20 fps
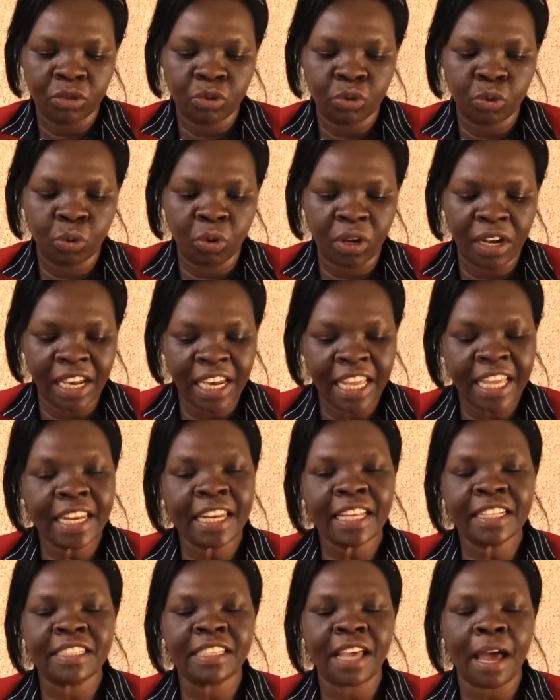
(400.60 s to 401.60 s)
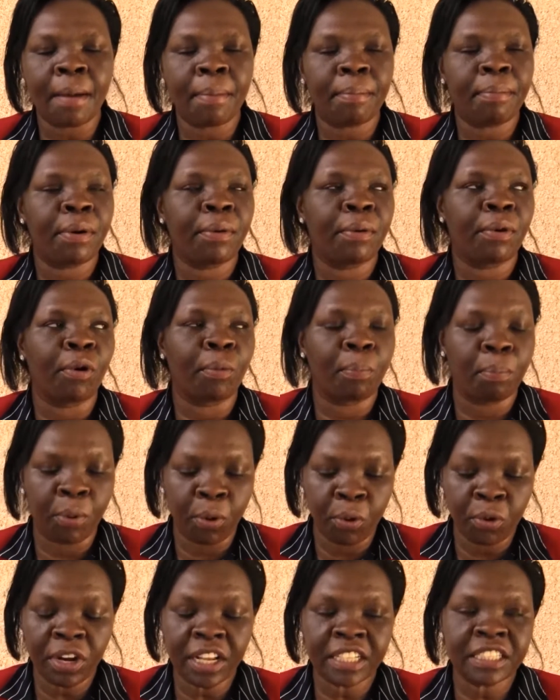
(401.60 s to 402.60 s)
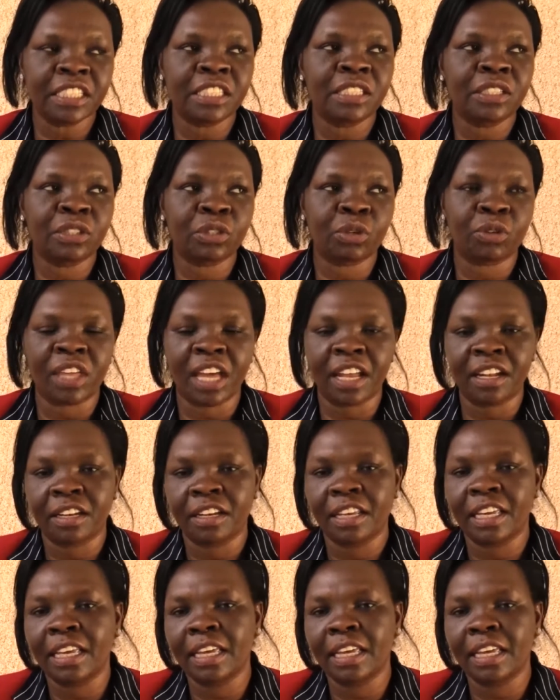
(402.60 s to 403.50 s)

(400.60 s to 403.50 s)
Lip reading: to clean it up or prune it so that